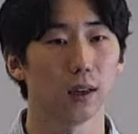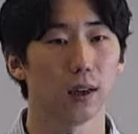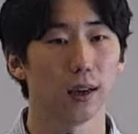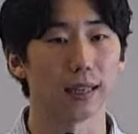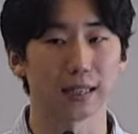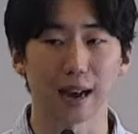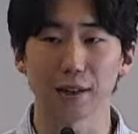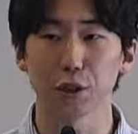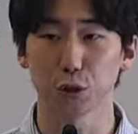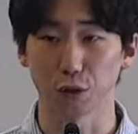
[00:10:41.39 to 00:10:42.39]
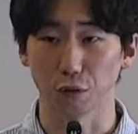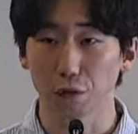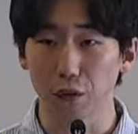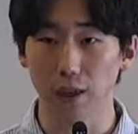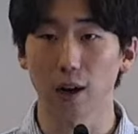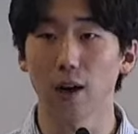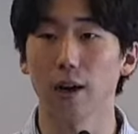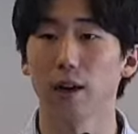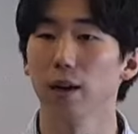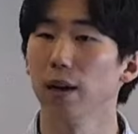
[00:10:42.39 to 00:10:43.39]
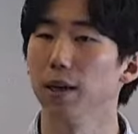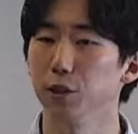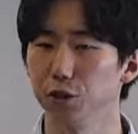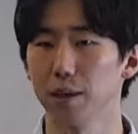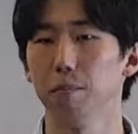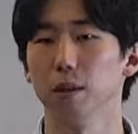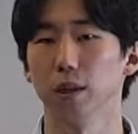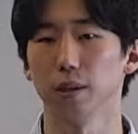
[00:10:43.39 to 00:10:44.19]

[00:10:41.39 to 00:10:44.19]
is an attitude of fear and trembling.